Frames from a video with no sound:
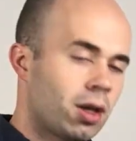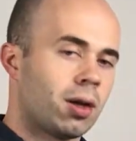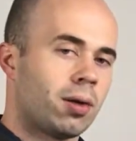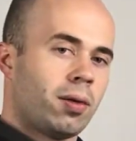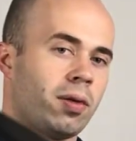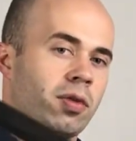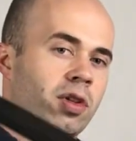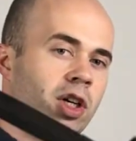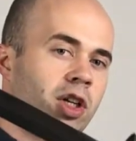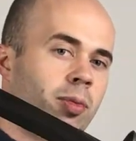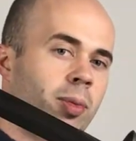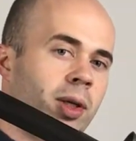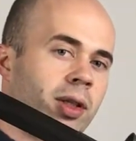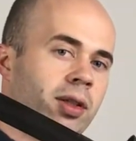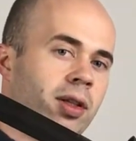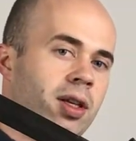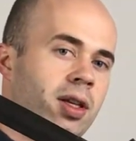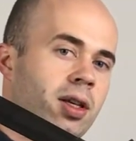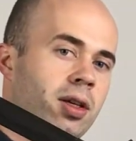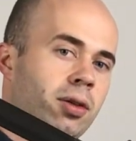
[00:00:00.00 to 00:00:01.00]
We've talked about
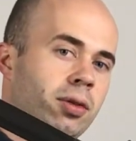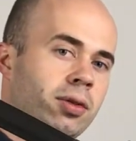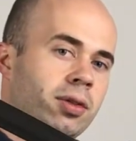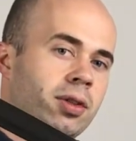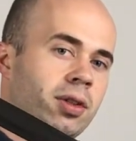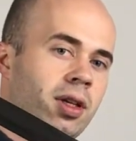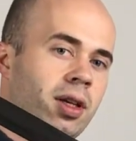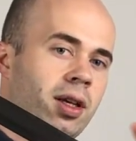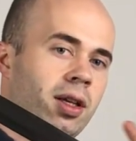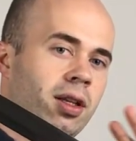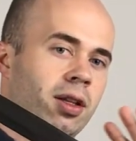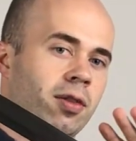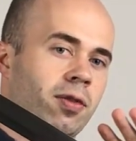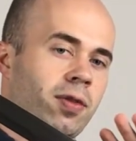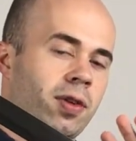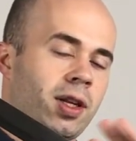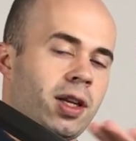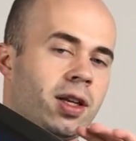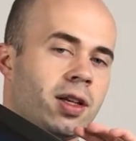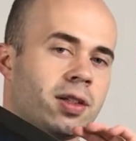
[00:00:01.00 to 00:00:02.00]
the hilt and the
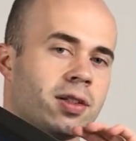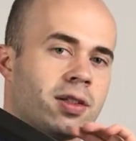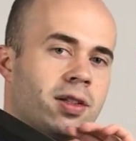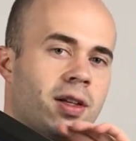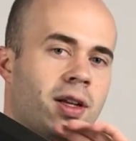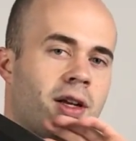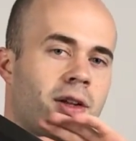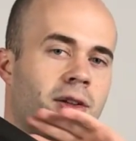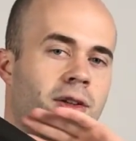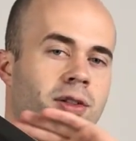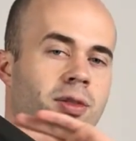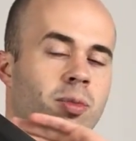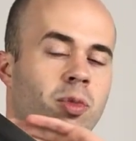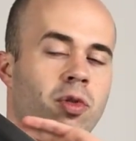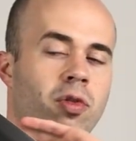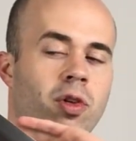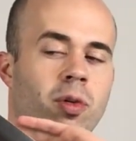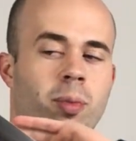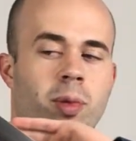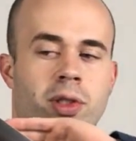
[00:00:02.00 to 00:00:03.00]
fittings. Now let's move
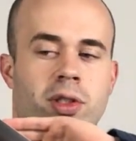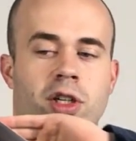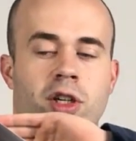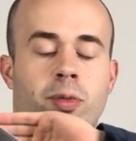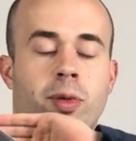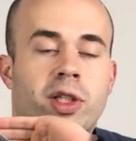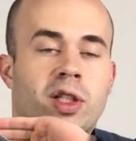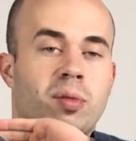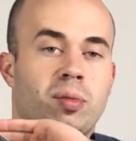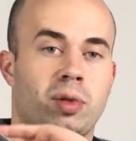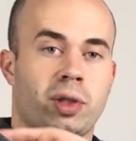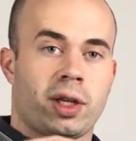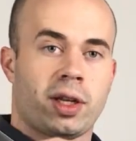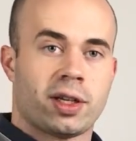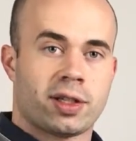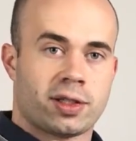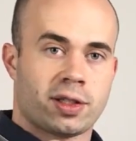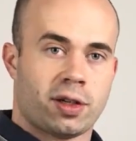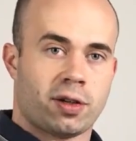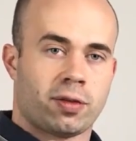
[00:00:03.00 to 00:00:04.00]
up and talk about the blade
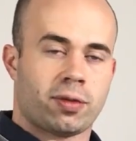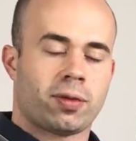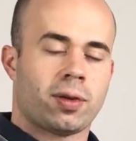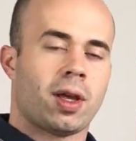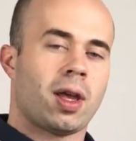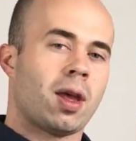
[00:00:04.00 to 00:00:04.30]
itself.